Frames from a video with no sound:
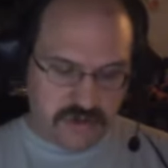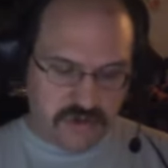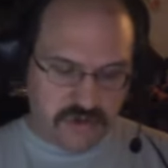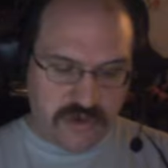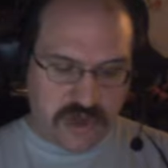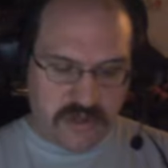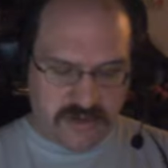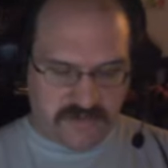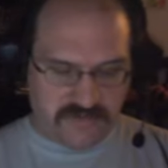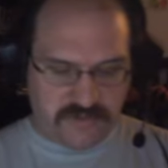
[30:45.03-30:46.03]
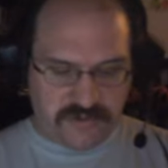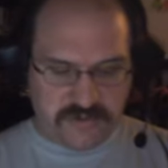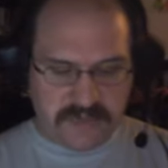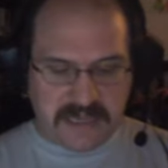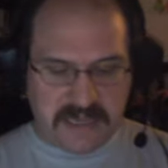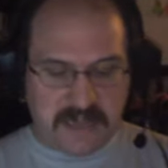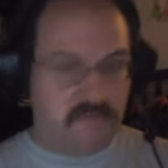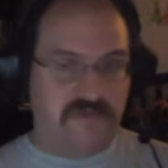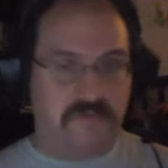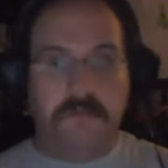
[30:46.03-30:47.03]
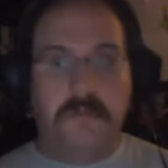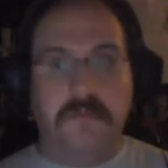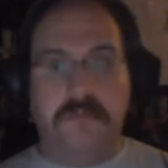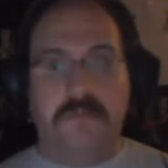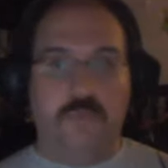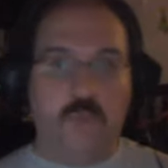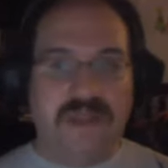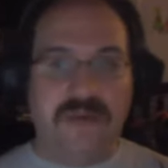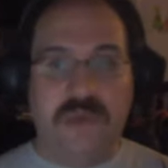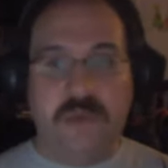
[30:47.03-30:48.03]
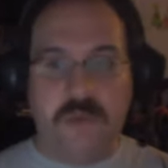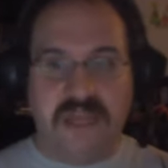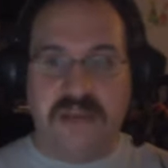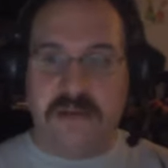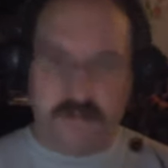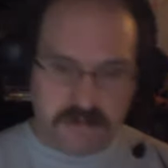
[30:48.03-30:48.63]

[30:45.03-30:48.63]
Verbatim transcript: Two dollars for three games. Win, win, win.